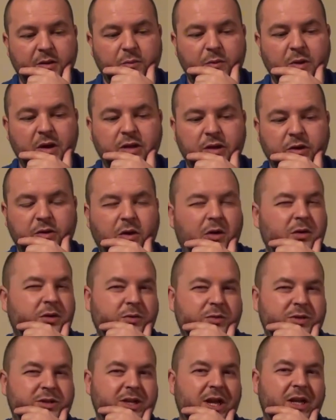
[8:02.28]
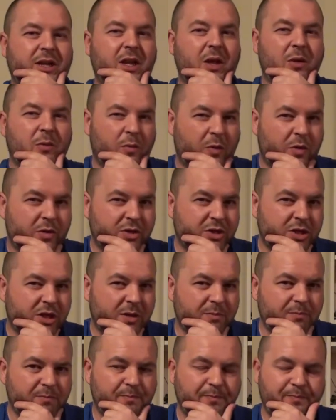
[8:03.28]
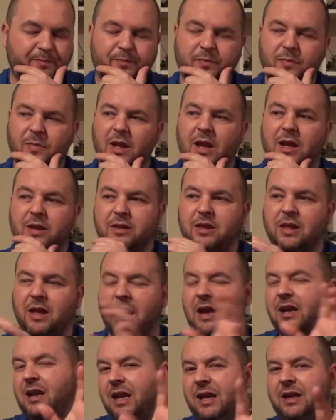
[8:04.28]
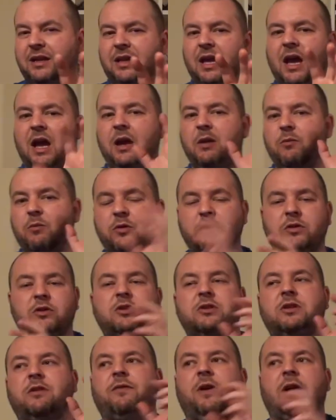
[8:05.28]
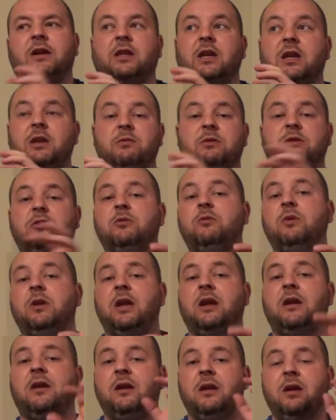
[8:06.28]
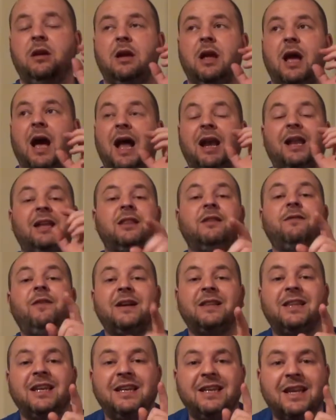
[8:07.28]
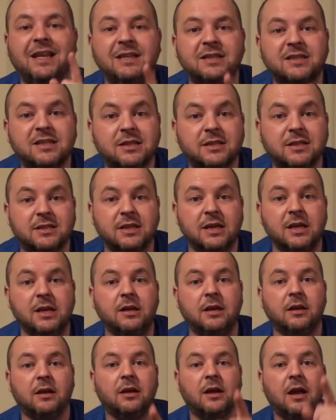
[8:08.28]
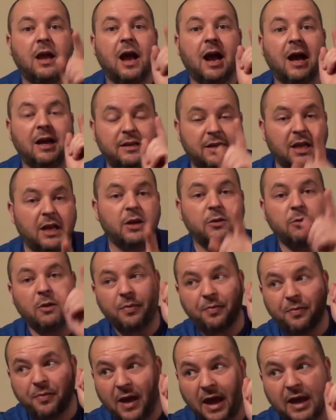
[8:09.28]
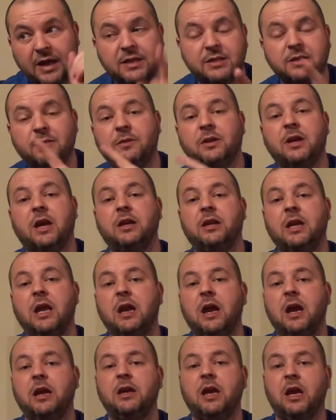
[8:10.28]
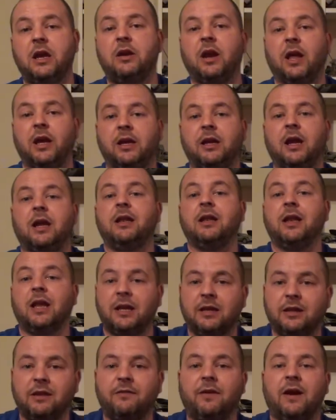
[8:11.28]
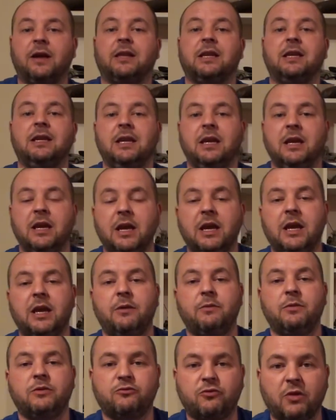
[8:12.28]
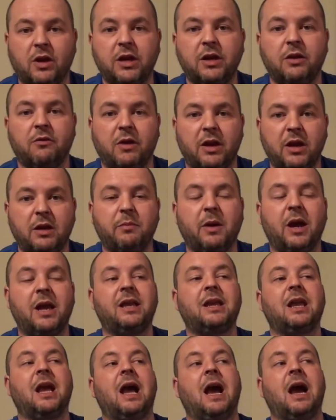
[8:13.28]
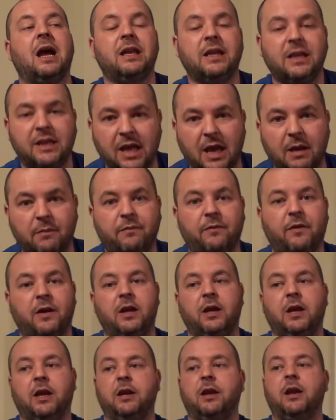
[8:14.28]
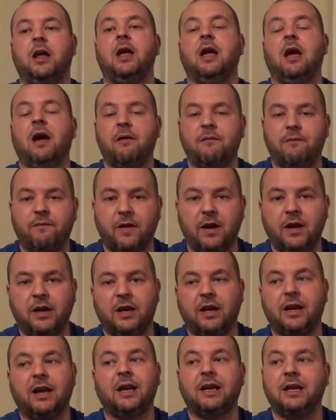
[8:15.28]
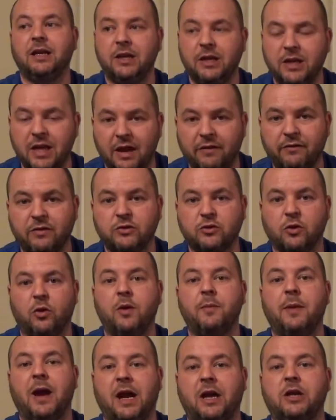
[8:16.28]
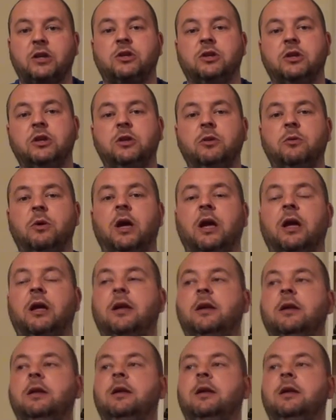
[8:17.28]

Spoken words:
where the Doctor was standing there watching him. I liked that. It wasn't just the fact that he was doing it. I liked the fact that he didn't succeed. I tell you what, that is something I did like. I liked the fact that he was trying to ride a bike and he kept failing, and you never saw him actually do it.